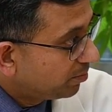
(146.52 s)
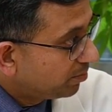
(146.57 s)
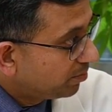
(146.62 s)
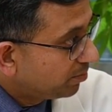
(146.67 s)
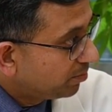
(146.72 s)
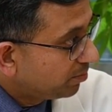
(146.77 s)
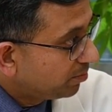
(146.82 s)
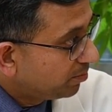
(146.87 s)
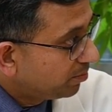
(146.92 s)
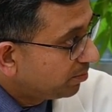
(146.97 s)

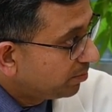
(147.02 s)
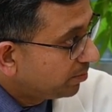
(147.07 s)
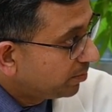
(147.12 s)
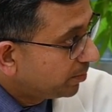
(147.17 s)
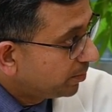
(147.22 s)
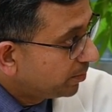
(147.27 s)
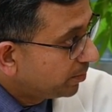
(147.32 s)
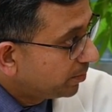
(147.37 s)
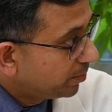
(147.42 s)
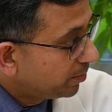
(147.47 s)

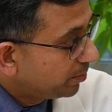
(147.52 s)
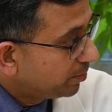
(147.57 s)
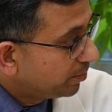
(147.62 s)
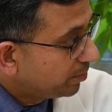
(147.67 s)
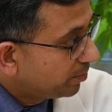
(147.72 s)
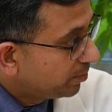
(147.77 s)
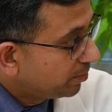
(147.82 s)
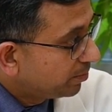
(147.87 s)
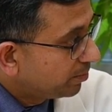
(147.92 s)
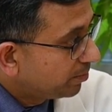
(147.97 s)

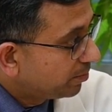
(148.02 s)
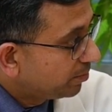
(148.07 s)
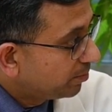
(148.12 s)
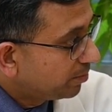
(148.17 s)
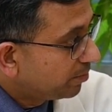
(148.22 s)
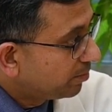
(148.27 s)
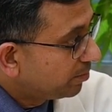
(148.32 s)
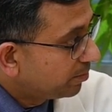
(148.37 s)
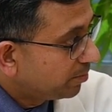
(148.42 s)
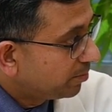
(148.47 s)

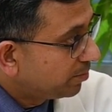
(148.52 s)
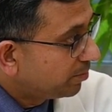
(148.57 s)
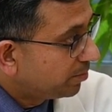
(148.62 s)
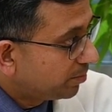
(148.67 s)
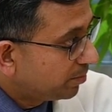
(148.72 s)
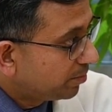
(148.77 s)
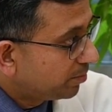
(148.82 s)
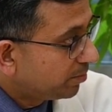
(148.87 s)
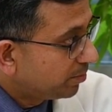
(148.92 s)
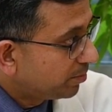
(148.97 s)

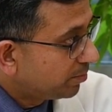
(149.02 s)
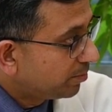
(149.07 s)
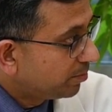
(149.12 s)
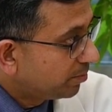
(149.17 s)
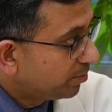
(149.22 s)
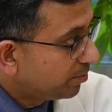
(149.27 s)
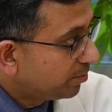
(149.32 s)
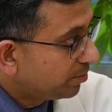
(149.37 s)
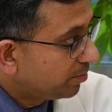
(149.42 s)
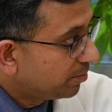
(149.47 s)

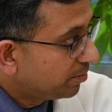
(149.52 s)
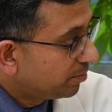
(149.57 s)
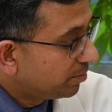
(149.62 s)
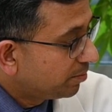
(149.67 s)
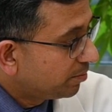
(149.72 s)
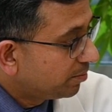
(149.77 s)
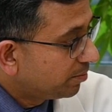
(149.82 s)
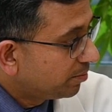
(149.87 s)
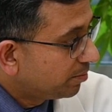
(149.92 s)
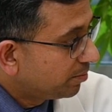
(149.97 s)

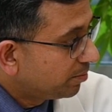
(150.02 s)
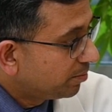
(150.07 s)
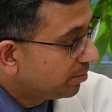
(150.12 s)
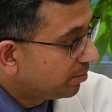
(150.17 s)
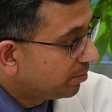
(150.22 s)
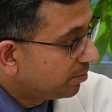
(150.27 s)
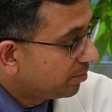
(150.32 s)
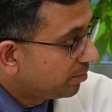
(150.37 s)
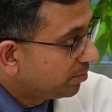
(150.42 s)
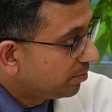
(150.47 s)

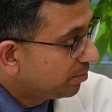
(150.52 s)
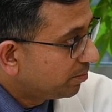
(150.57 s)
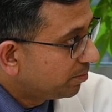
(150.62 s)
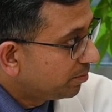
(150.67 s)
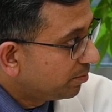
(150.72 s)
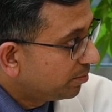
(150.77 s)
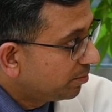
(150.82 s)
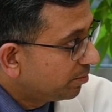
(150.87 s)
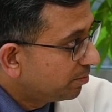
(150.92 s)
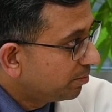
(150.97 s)

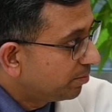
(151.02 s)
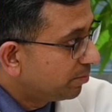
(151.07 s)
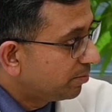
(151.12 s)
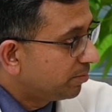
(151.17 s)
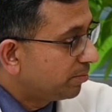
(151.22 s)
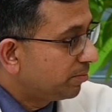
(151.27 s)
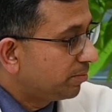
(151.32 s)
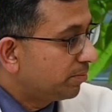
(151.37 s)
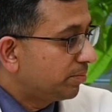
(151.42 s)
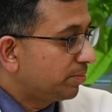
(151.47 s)

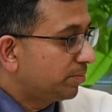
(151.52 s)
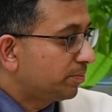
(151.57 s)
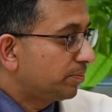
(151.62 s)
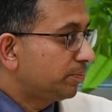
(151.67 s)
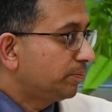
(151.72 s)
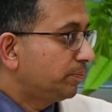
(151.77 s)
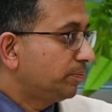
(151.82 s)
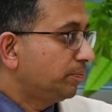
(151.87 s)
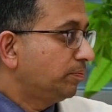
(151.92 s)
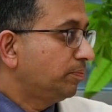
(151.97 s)

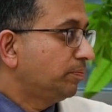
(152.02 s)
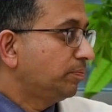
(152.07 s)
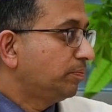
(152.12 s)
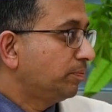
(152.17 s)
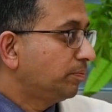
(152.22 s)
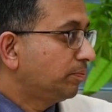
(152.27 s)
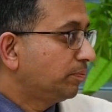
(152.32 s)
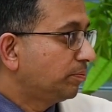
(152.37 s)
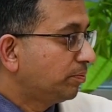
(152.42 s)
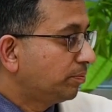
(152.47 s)

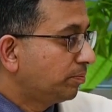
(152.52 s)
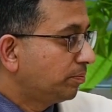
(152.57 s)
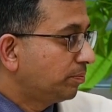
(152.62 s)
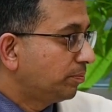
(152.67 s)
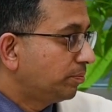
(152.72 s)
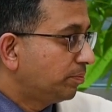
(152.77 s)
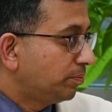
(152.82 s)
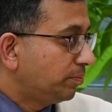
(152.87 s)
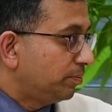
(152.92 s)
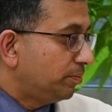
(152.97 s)

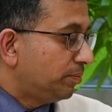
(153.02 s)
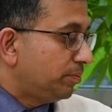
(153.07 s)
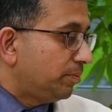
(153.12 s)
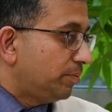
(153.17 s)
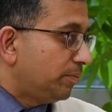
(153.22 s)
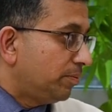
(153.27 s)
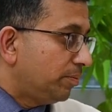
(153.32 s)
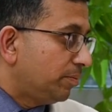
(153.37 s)
The person shown says nothing.